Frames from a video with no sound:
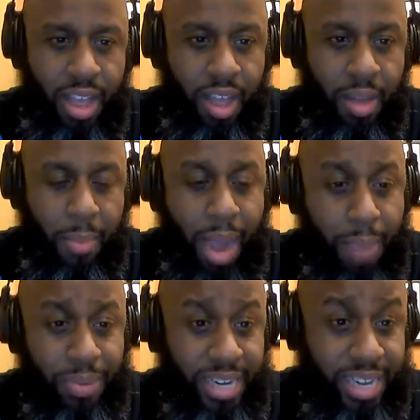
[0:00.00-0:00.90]
my
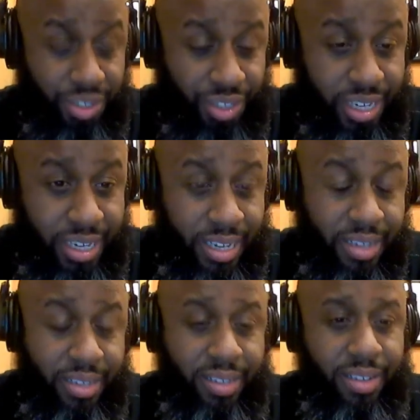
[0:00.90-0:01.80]
prediction,
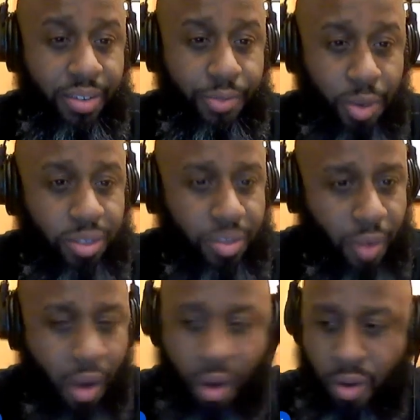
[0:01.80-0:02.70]
first of
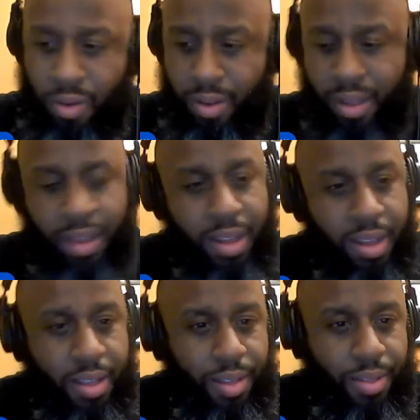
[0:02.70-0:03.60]
all,
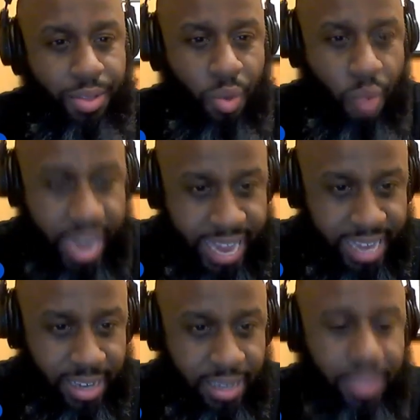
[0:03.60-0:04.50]
the
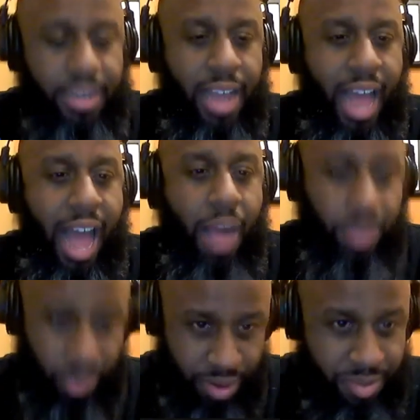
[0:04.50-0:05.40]
win, I will
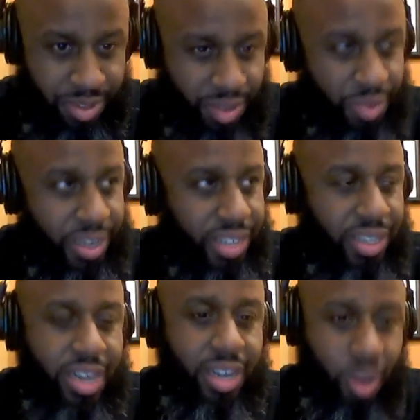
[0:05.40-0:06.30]
agree with you, is
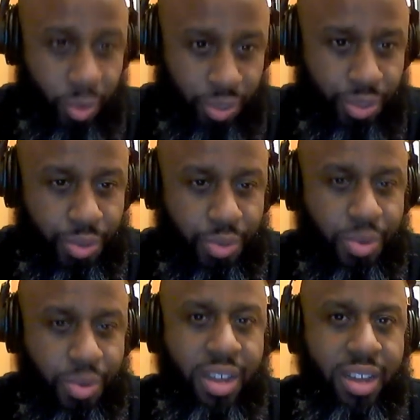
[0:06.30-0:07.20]
going to go to
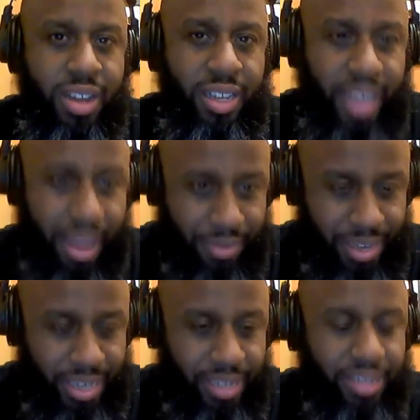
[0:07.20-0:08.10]

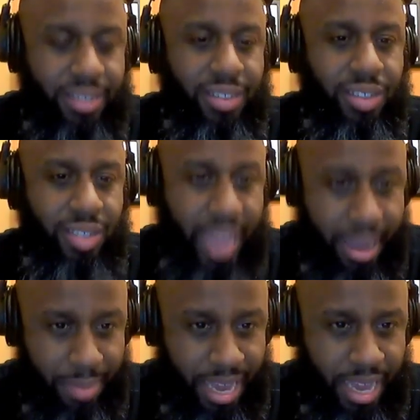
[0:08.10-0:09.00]
Kevin,
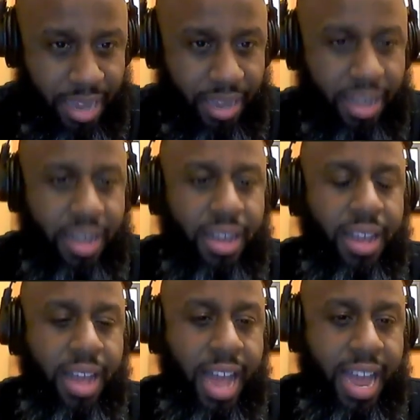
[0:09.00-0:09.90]
Sammy,
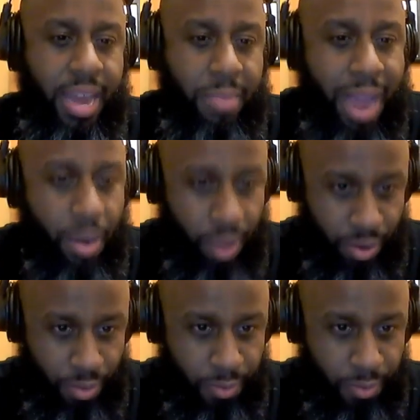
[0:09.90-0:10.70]
and Matt Riddle.